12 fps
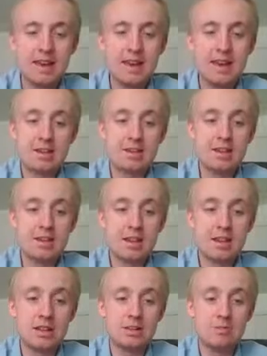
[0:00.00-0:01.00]
It's
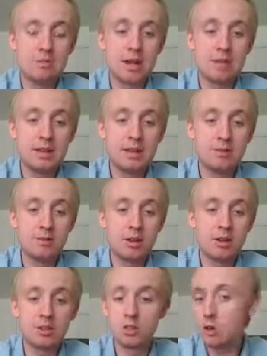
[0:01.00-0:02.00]
made me
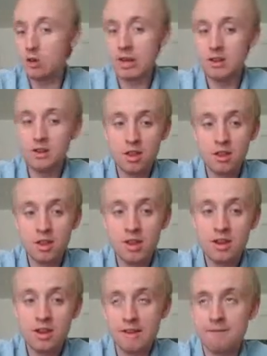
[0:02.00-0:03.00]
want to go get another
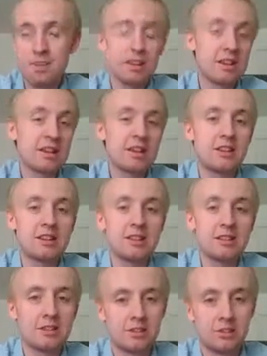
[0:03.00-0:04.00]
gun. I'm thinking of getting
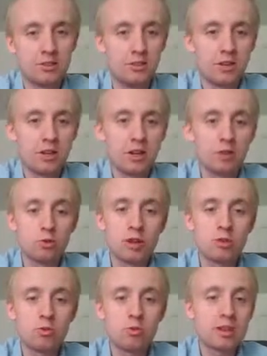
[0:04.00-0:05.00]
the
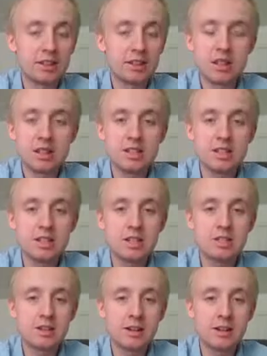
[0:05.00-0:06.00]
Griswold and
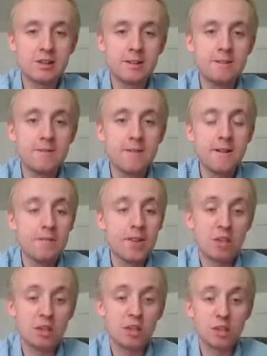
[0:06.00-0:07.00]
Gunnison gun.
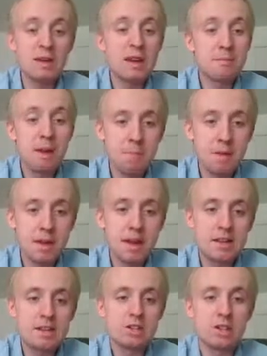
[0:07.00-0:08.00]
That's also made by
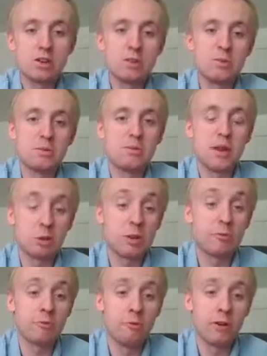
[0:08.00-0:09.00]
Pieta, so I'm
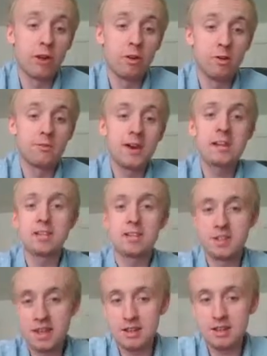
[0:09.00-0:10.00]
going to follow my own advice
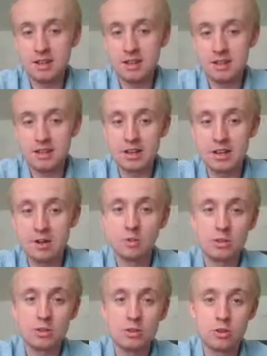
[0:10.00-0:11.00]
and take the gun
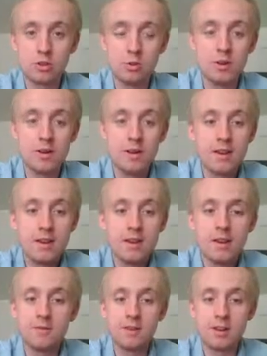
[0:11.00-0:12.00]
over to
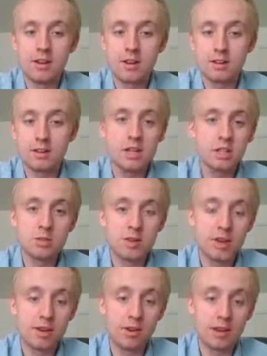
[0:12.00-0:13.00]
a
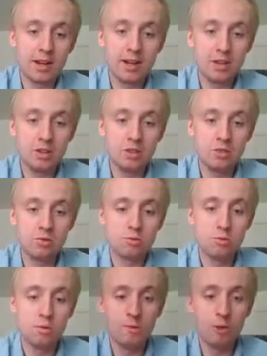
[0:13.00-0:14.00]
gunsmith after I get it to
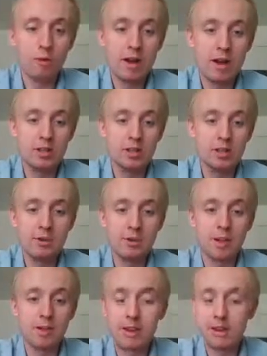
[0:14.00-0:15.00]
remove the wedge, so that
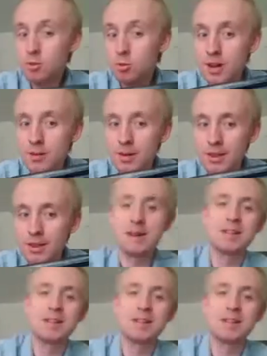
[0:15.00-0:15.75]
way I don't have to worry about the